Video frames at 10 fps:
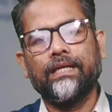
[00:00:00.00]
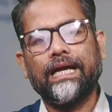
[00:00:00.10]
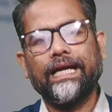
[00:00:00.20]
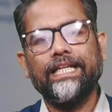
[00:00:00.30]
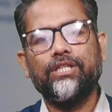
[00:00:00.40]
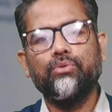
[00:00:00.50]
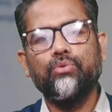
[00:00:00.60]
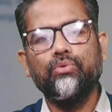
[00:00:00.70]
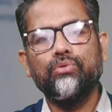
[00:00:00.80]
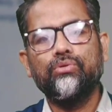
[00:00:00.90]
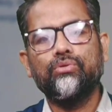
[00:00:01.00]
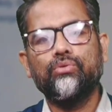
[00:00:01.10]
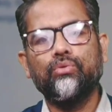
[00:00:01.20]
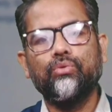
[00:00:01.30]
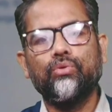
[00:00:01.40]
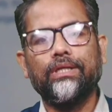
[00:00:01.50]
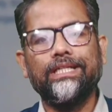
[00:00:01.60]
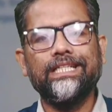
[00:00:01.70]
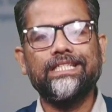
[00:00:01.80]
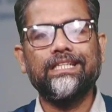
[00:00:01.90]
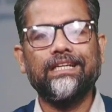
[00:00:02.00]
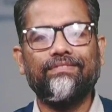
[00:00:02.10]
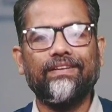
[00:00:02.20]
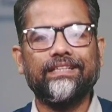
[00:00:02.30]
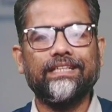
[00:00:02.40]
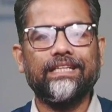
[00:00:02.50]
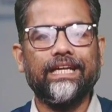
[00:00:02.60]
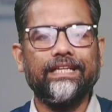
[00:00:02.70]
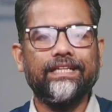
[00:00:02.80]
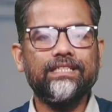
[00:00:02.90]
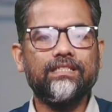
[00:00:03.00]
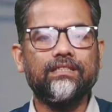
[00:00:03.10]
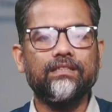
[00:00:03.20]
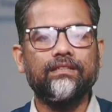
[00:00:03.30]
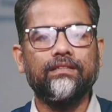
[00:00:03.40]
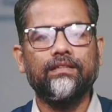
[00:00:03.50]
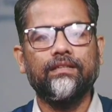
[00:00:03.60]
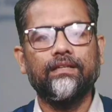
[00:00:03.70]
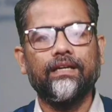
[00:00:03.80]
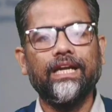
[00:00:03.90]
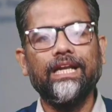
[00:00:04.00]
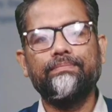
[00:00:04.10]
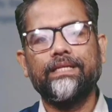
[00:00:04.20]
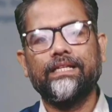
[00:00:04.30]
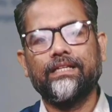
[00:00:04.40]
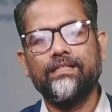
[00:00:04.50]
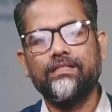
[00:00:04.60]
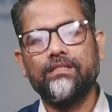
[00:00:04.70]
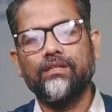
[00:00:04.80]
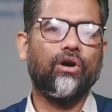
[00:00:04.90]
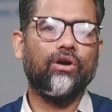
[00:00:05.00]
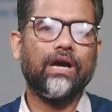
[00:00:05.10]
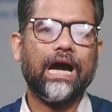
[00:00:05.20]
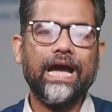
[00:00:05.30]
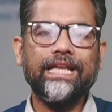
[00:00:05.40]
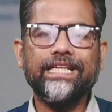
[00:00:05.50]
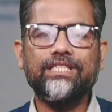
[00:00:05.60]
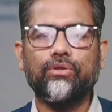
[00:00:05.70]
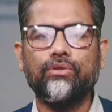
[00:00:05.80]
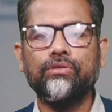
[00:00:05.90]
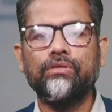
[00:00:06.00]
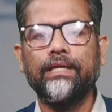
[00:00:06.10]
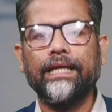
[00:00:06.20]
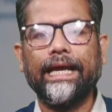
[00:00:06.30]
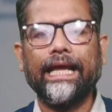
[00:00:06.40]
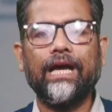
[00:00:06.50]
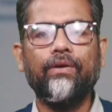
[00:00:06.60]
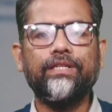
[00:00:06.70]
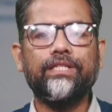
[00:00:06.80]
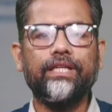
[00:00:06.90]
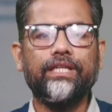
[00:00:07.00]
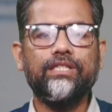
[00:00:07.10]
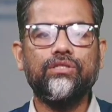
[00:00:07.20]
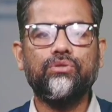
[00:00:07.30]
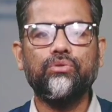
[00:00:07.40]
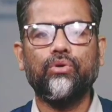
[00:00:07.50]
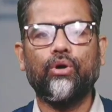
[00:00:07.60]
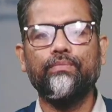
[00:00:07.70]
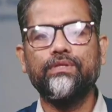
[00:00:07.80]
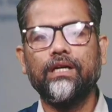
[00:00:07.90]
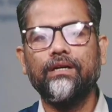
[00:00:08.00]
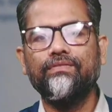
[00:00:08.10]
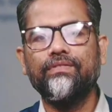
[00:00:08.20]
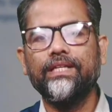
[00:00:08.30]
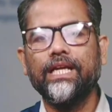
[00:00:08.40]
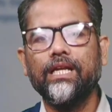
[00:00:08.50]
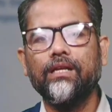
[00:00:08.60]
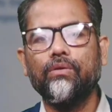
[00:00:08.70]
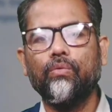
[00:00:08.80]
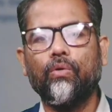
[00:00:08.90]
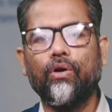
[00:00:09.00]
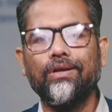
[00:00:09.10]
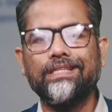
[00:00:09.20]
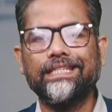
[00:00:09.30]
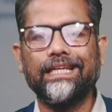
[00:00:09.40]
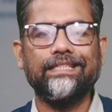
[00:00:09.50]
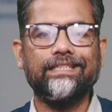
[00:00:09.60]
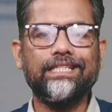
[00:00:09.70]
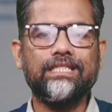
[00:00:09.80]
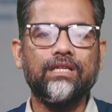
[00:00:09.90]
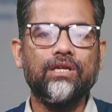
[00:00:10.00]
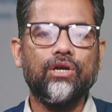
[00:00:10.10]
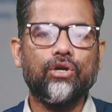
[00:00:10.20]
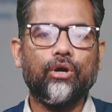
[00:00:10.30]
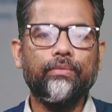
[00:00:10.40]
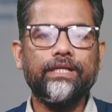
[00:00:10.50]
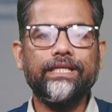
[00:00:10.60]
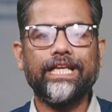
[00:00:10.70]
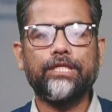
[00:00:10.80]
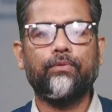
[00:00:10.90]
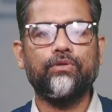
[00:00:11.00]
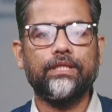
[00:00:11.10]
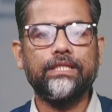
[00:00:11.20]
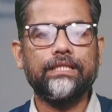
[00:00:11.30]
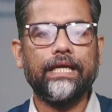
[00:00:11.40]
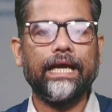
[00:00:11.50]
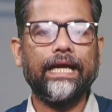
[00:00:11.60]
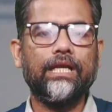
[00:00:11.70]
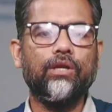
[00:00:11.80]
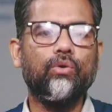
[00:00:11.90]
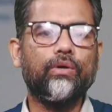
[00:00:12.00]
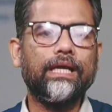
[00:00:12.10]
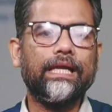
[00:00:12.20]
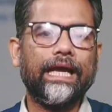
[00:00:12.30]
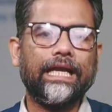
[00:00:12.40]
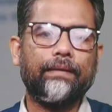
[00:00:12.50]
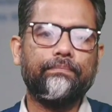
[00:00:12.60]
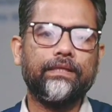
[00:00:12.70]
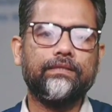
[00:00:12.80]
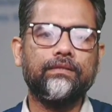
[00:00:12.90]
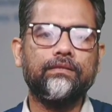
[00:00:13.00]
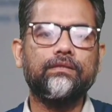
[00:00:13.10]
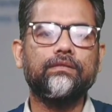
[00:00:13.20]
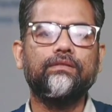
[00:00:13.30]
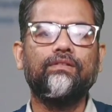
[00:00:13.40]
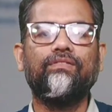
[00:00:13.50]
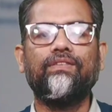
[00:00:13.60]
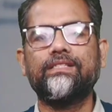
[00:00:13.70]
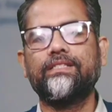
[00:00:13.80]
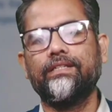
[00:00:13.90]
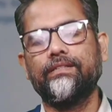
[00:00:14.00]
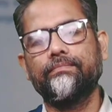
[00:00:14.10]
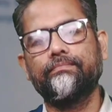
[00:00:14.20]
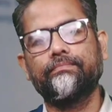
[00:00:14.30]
guided tours to disaster-affected areas, relief shelters, or high-risk zones, allowing trainees to observe real-world challenges, community responses, and local adaptations firsthand.